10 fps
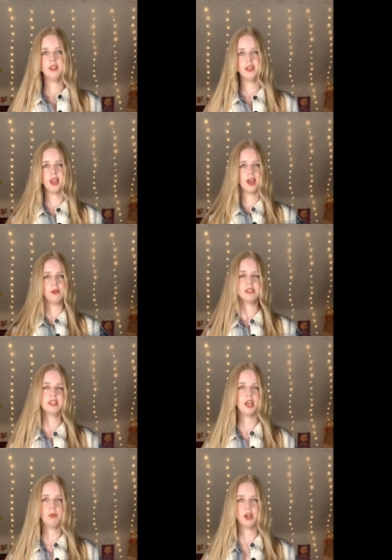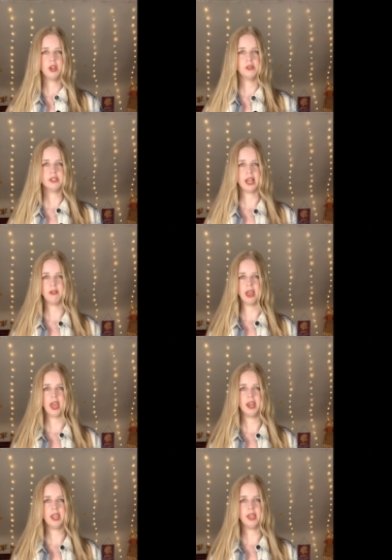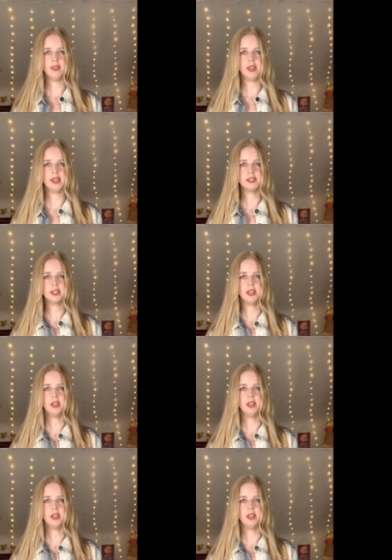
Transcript: Yeah, I would say I wouldn't go down any in this.